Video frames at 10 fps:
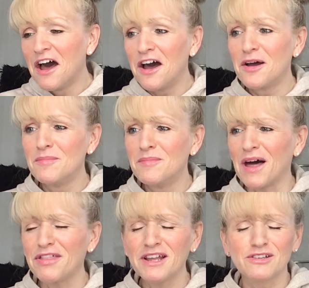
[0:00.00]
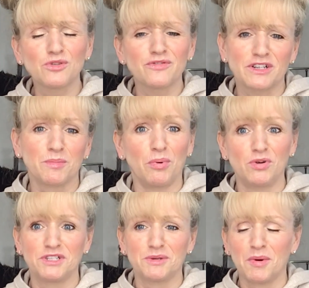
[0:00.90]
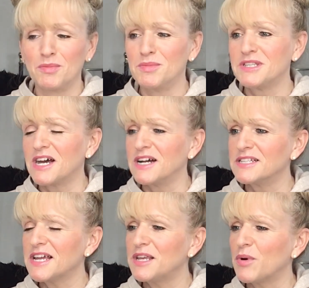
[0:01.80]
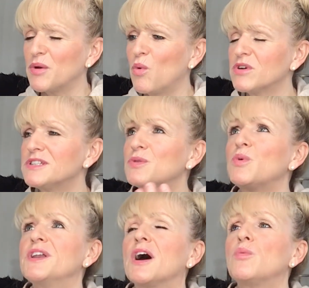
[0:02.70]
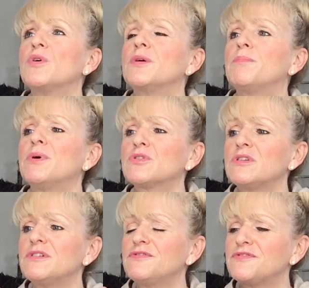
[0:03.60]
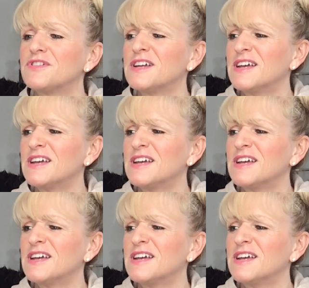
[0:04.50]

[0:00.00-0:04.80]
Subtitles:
I think I sort of had to point to my mum and dad. Anyway, what did I win? I won a bottle of